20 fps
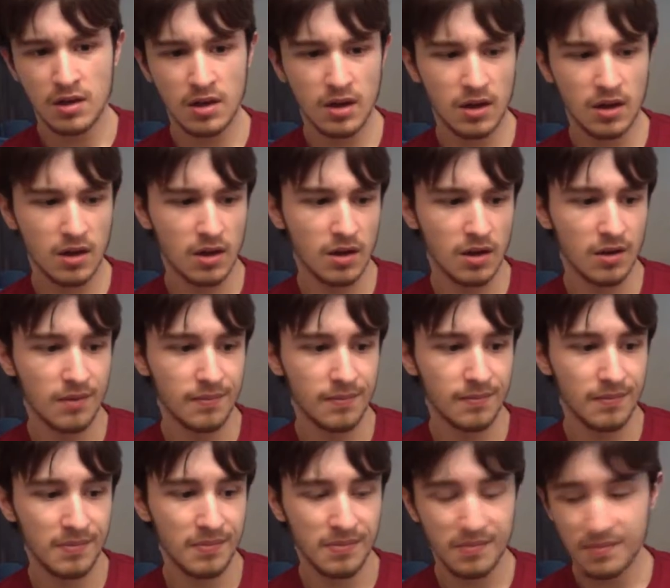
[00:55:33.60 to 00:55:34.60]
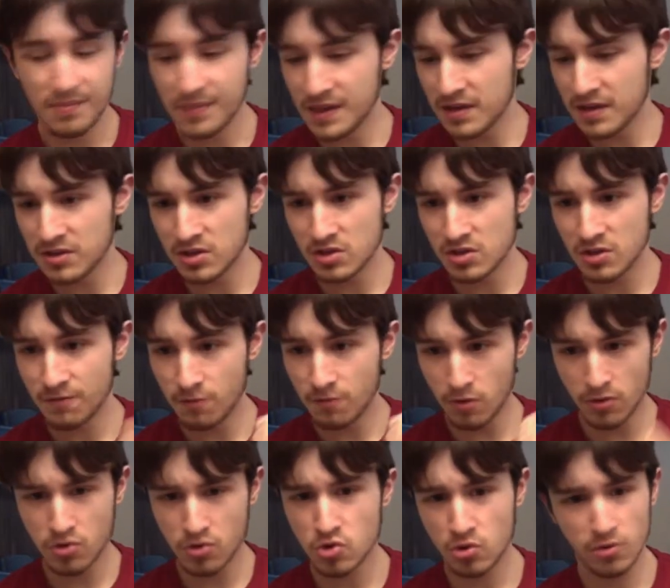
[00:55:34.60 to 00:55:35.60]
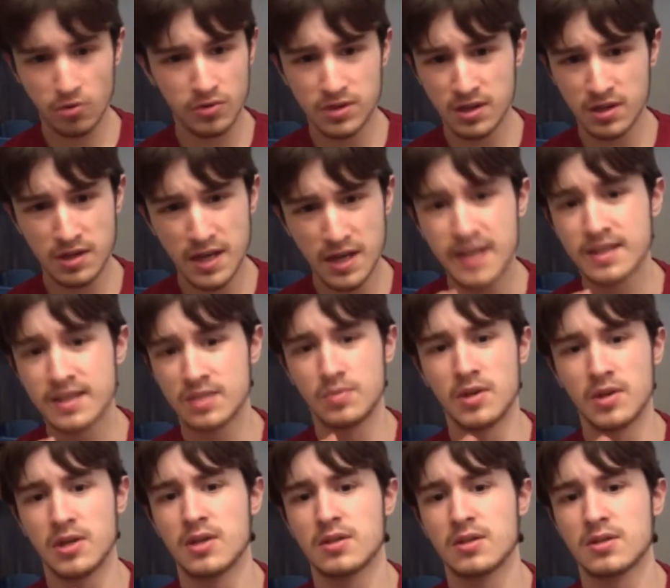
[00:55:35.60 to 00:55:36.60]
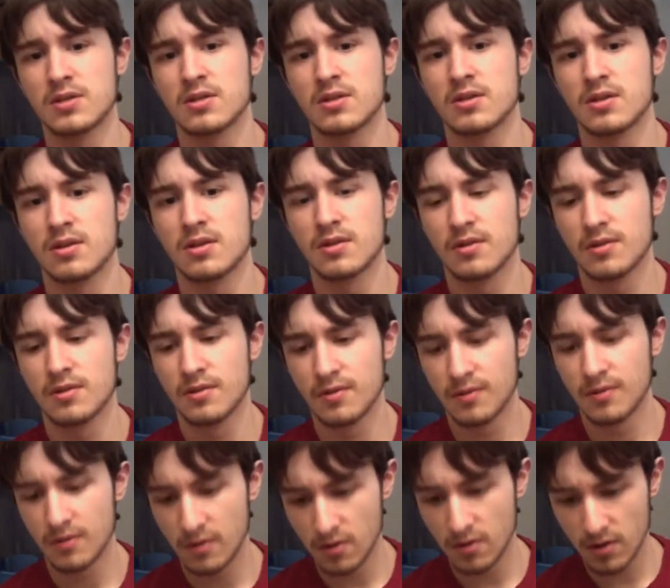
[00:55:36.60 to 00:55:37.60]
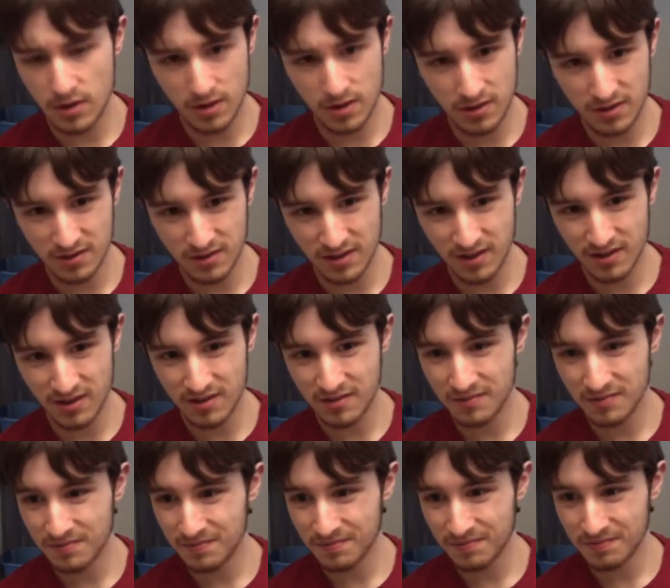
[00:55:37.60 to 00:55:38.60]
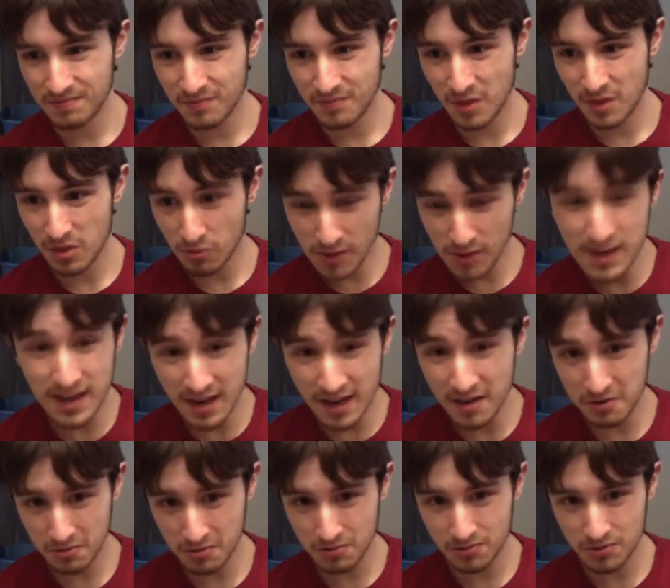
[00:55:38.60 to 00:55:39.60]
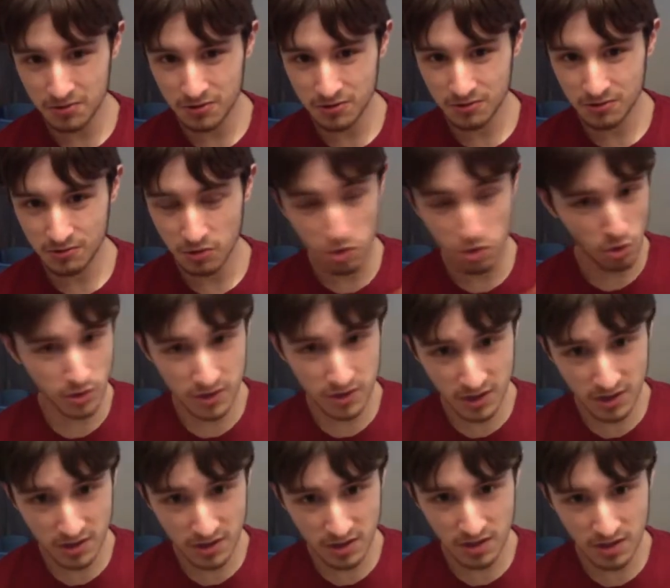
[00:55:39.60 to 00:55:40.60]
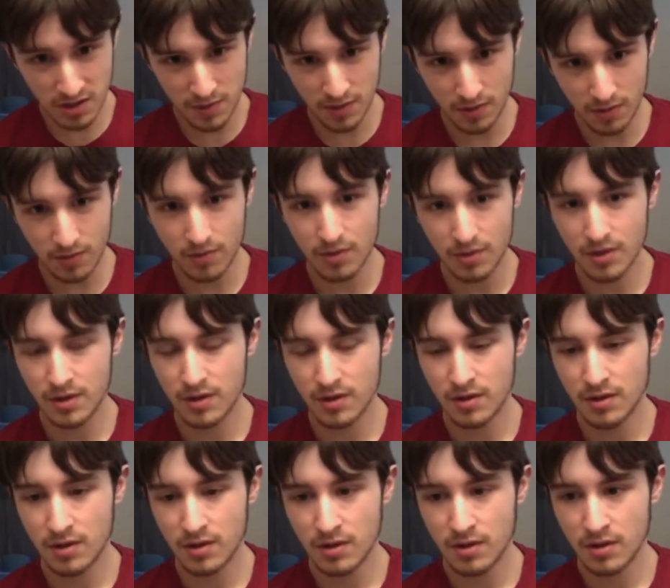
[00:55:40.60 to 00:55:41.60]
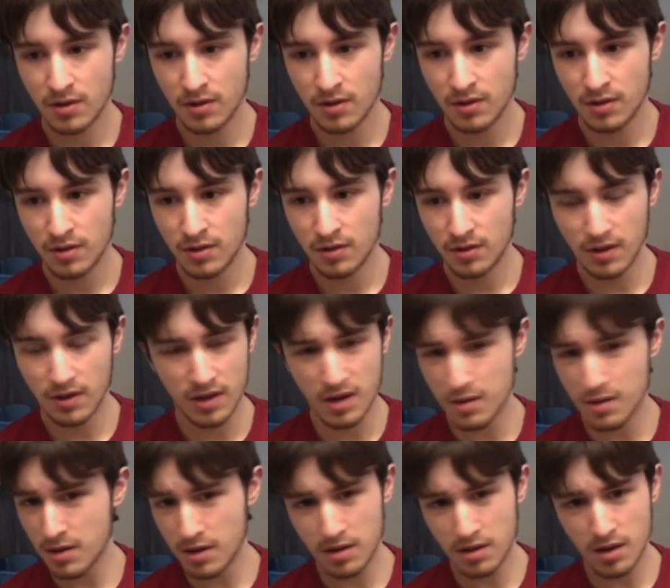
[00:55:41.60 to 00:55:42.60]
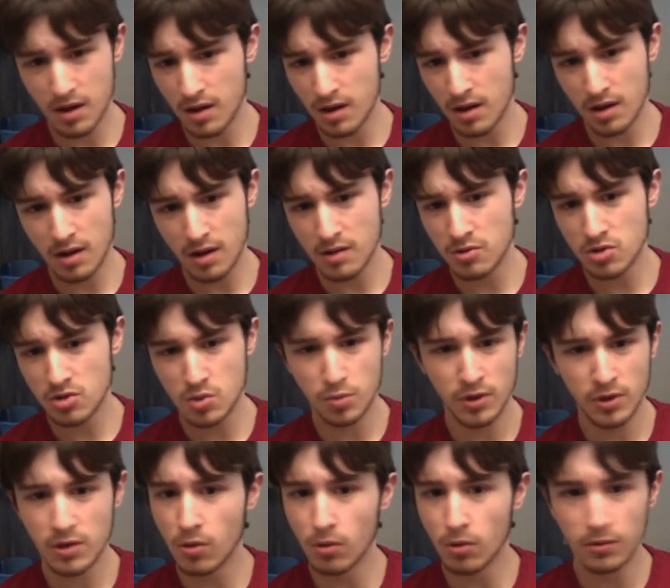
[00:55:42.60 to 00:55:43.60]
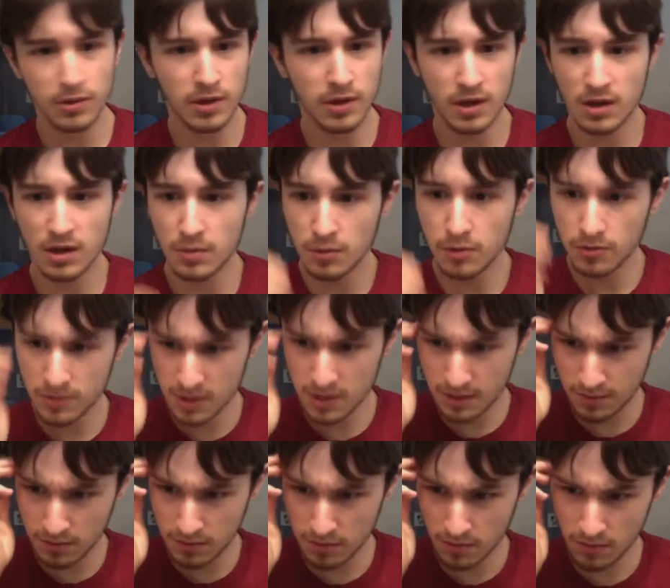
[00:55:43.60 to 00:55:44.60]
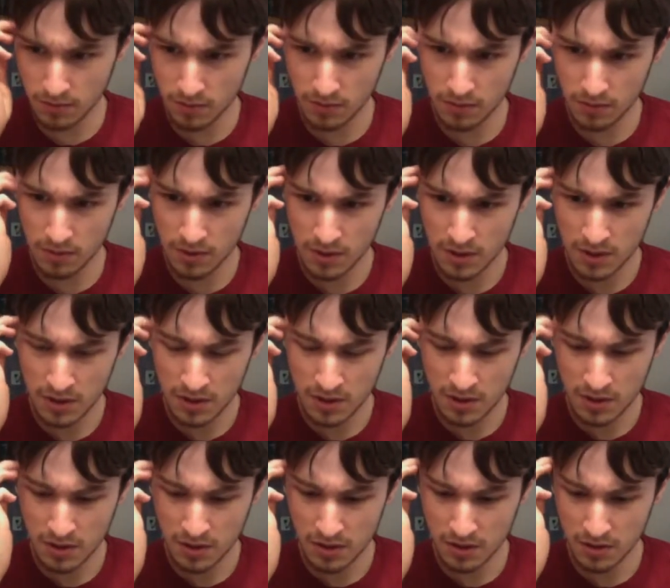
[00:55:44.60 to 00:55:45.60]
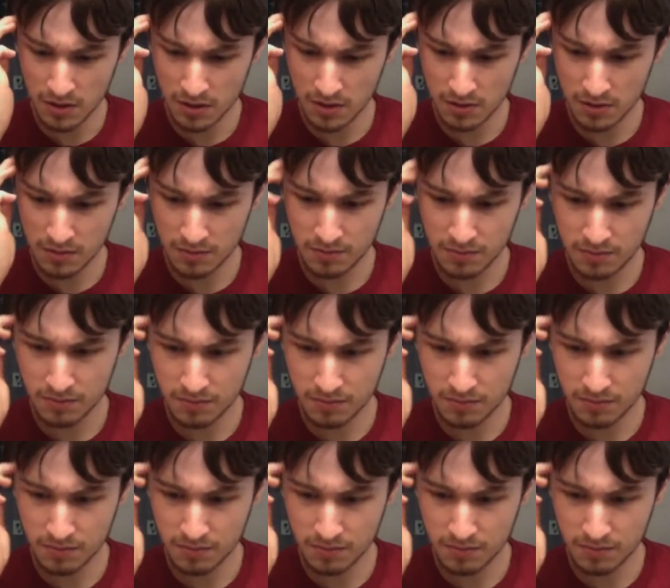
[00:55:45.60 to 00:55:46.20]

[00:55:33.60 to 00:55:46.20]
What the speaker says: The N64 controller is the next biggest. All right, like 3 handles. The joystick is in the middle. Like I used to play GoldenEye 007 uh,